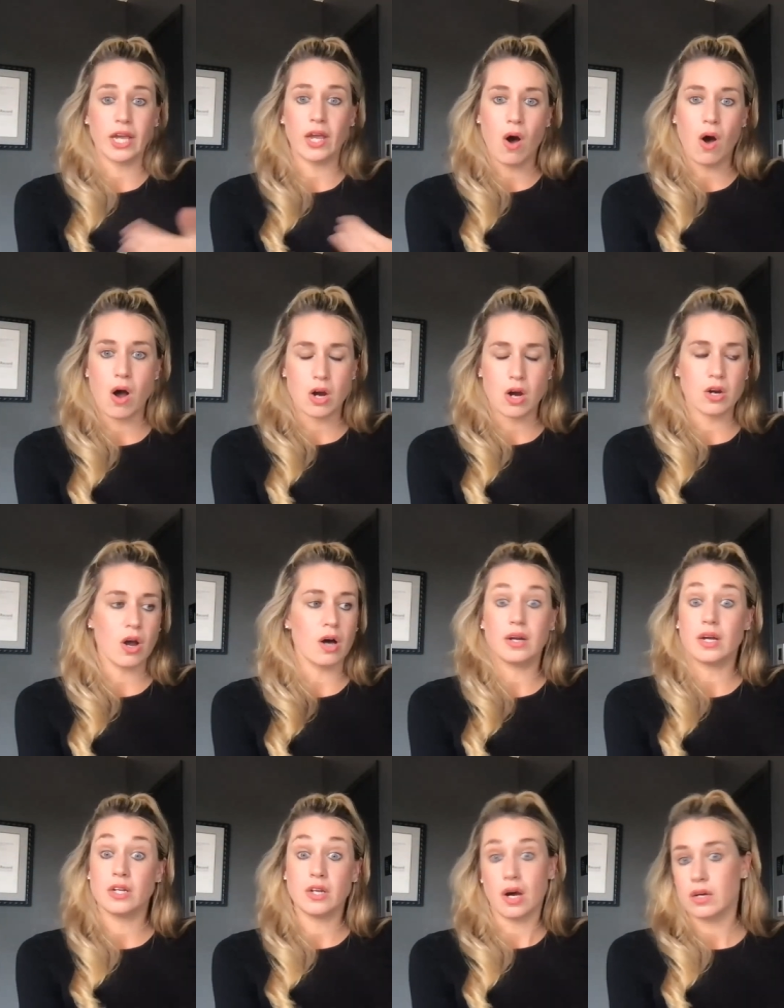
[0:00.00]
working hard
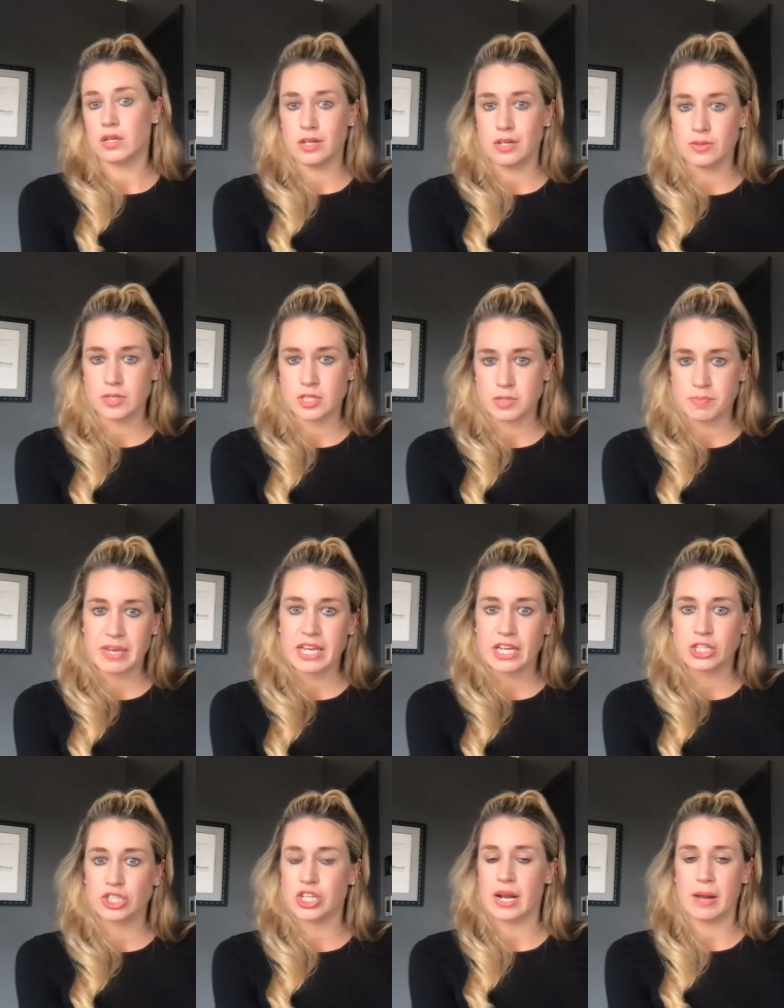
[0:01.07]
on a on a new
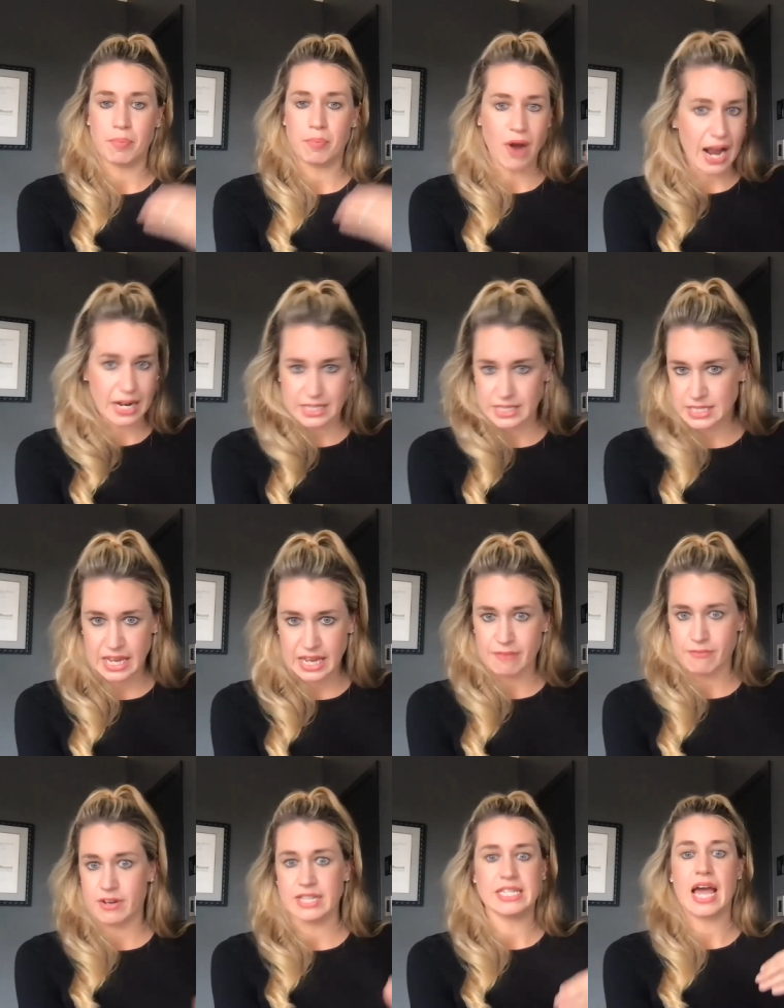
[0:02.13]
speech and I'm practicing
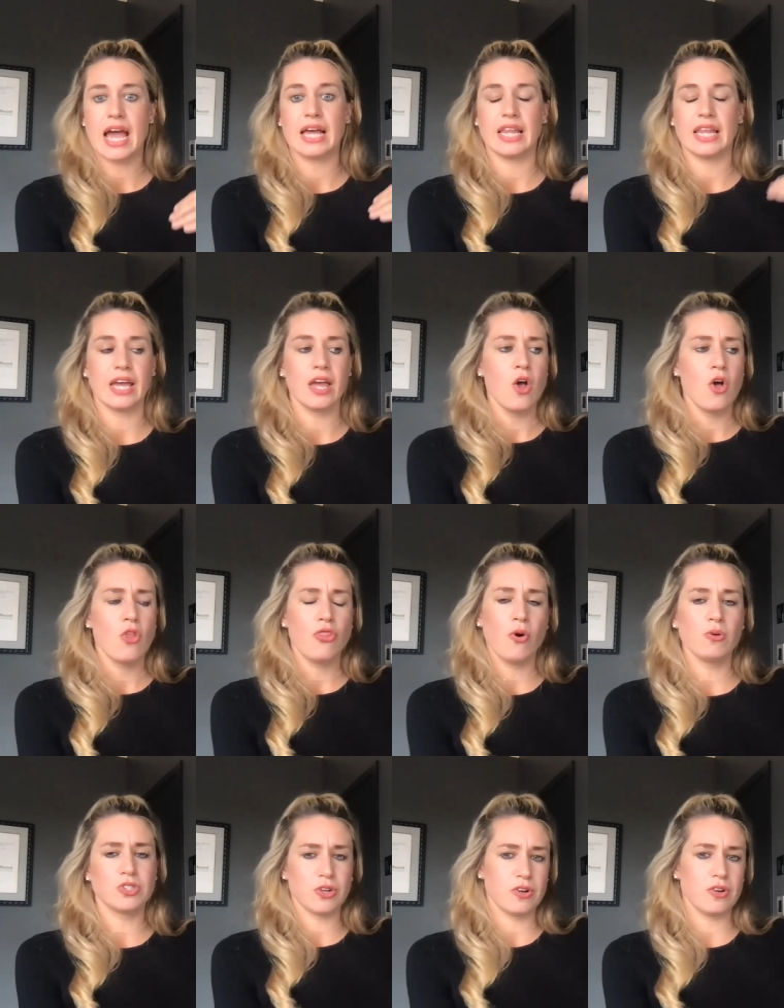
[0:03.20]
every day, like
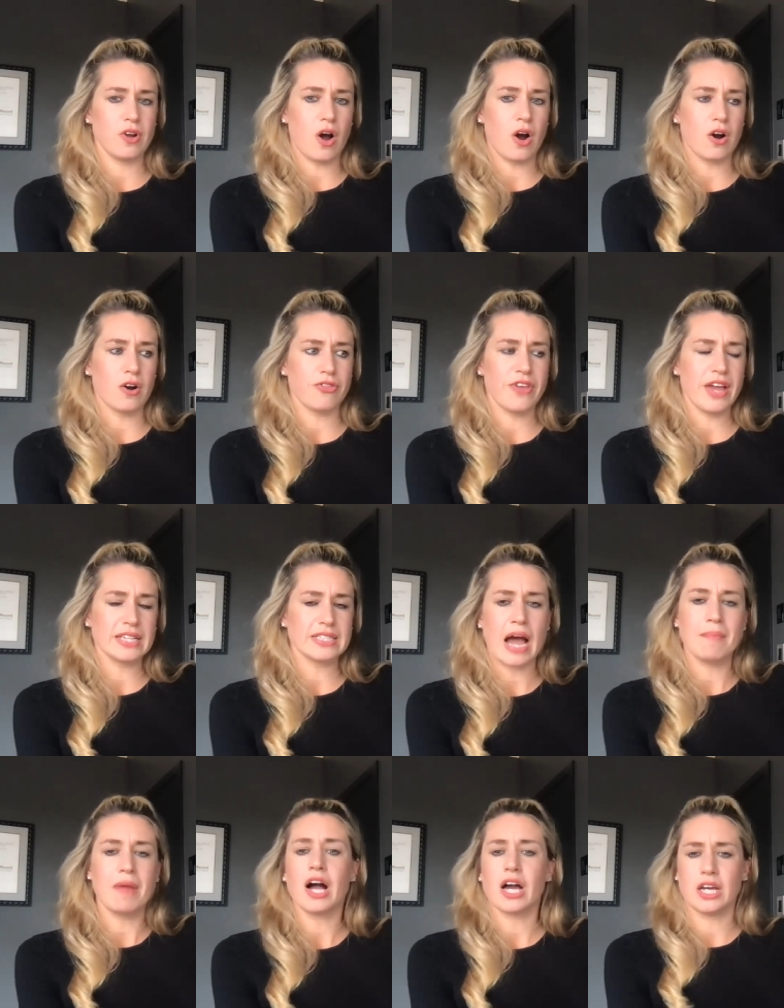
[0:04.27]
those are, are things
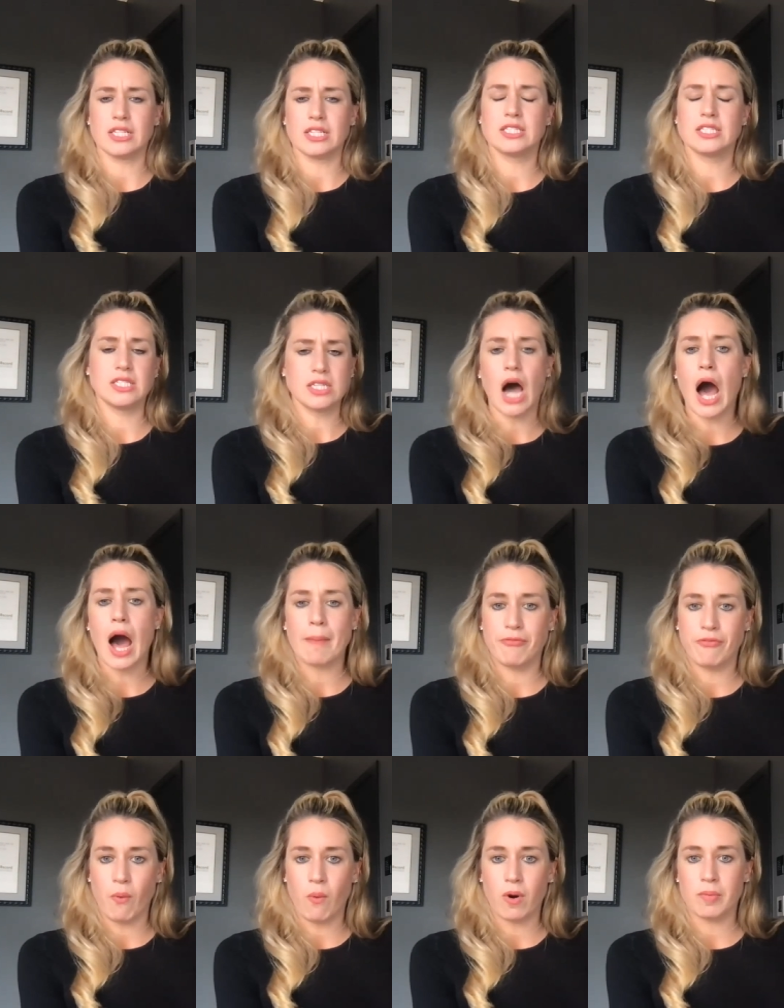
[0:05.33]
I'm not going to stop
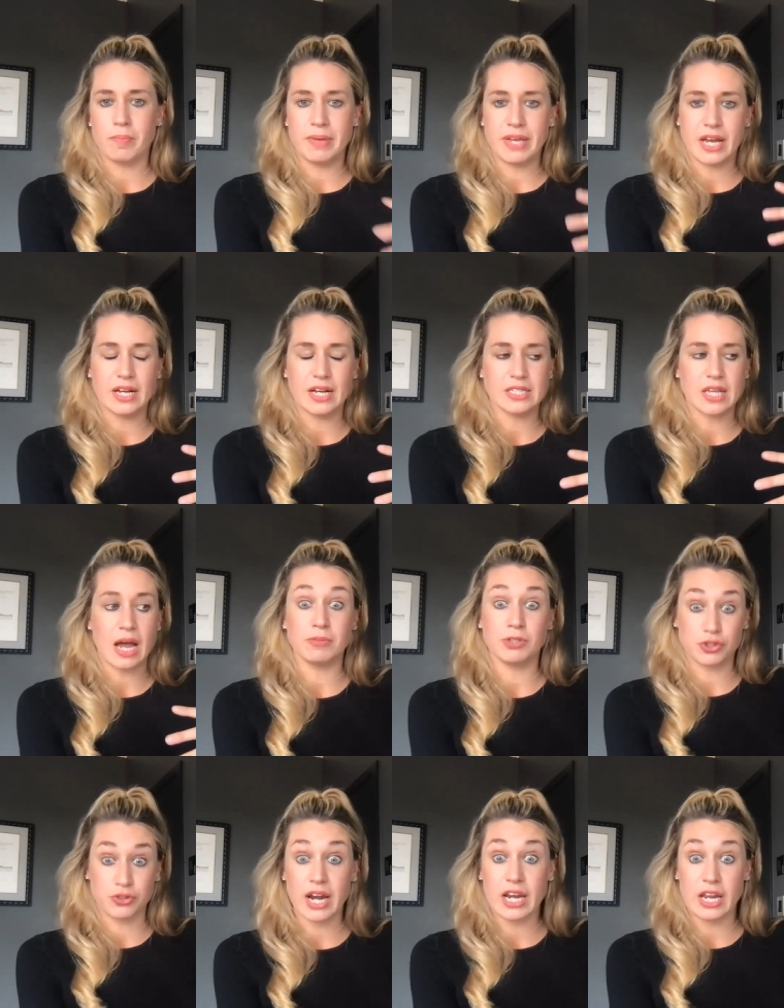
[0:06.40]
for because I'm
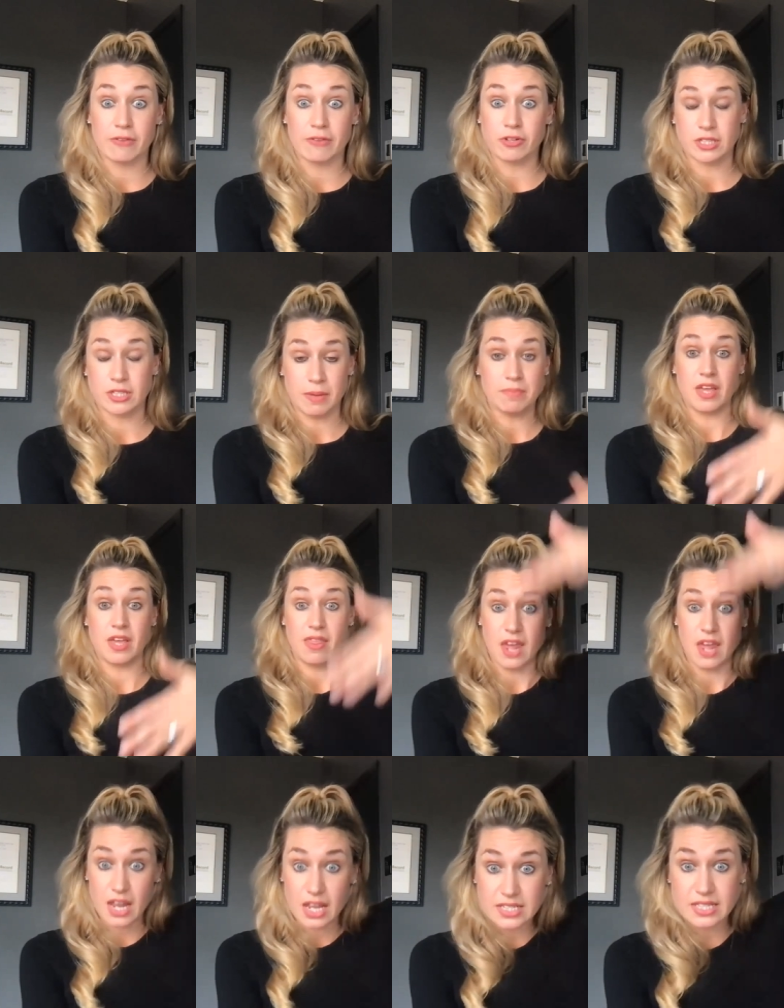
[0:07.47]
training for something
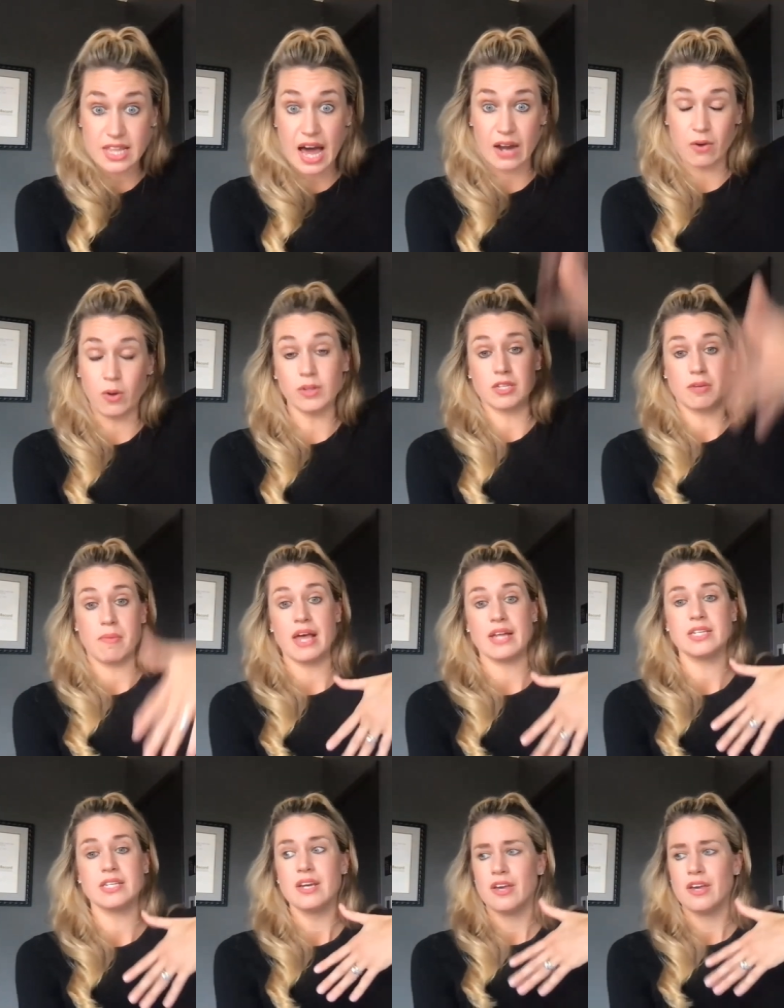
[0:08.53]
that is that
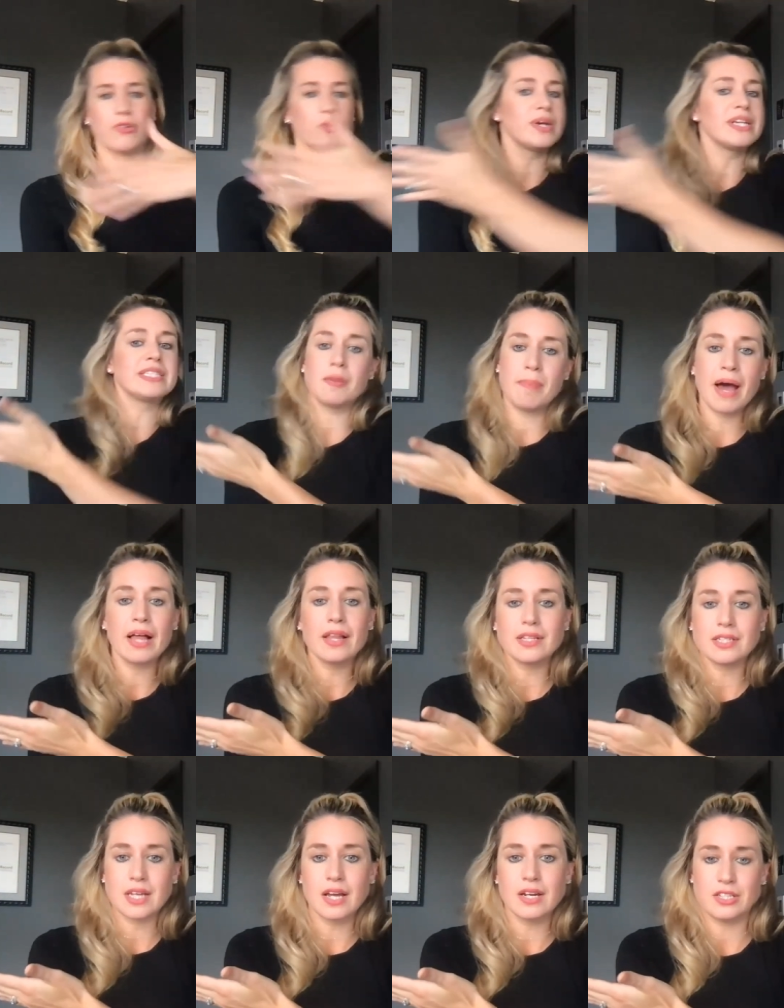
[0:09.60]
ultimate. The reason the
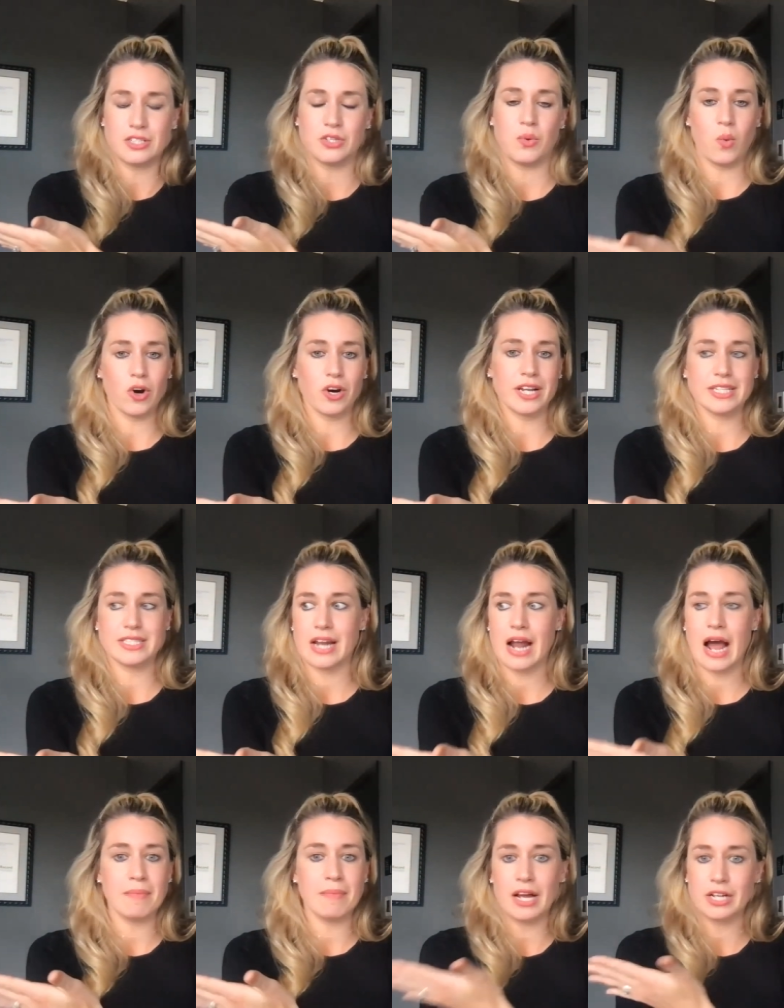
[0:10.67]
Peloton doesn't work is that
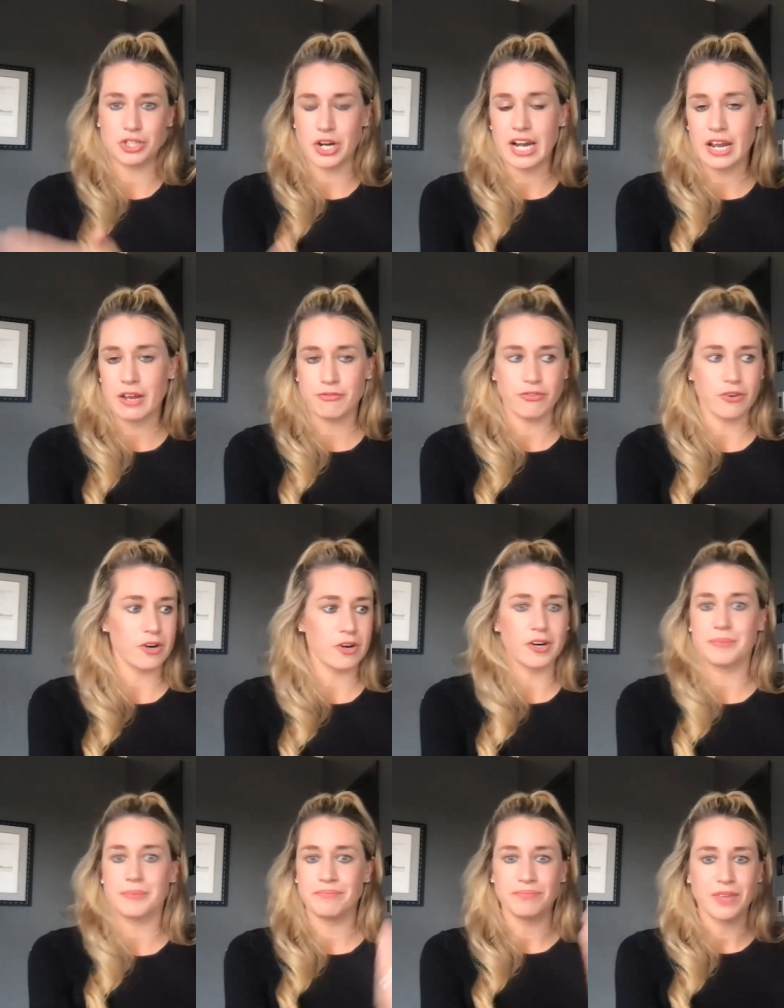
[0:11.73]
I'm not training
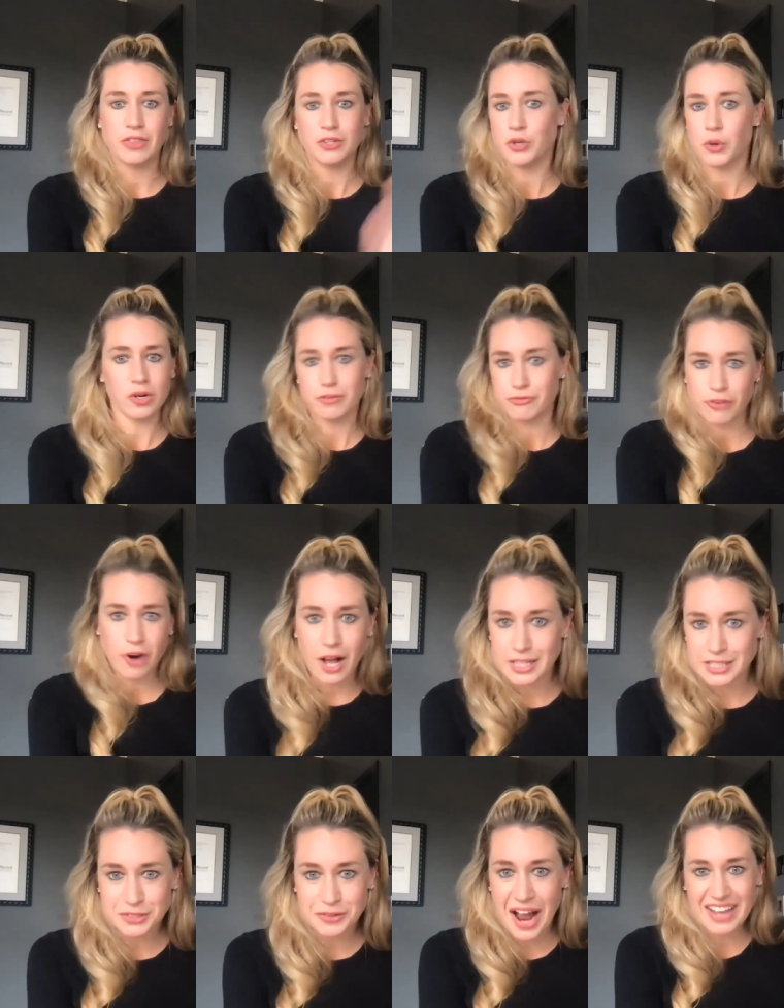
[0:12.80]
for the Tour de
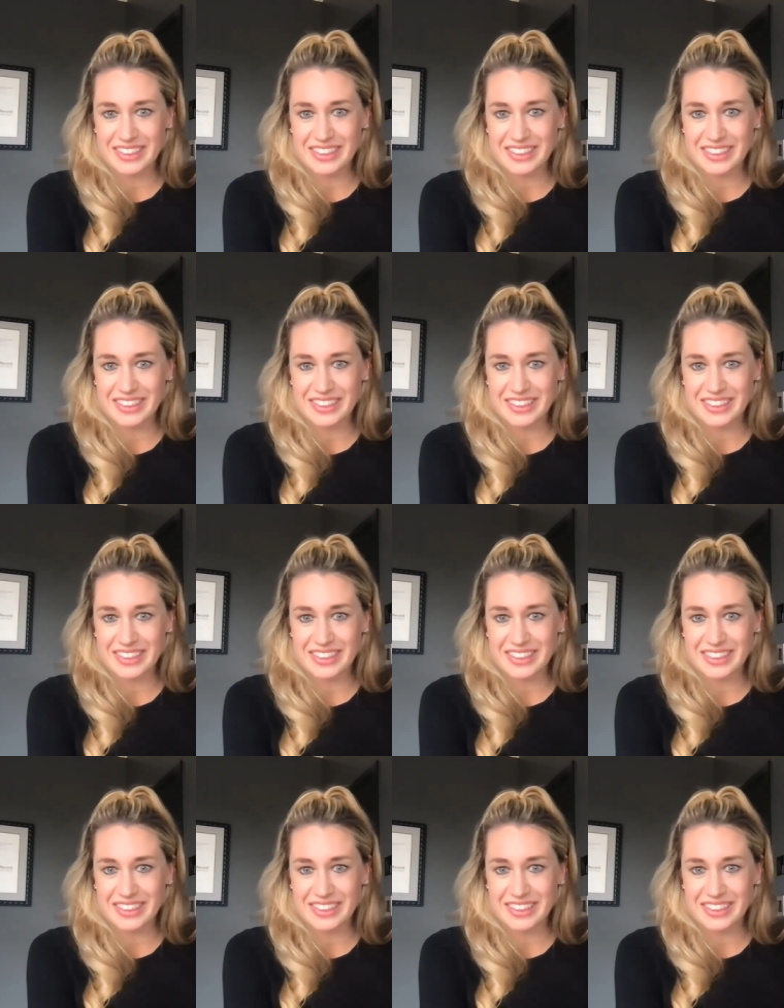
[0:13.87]
France,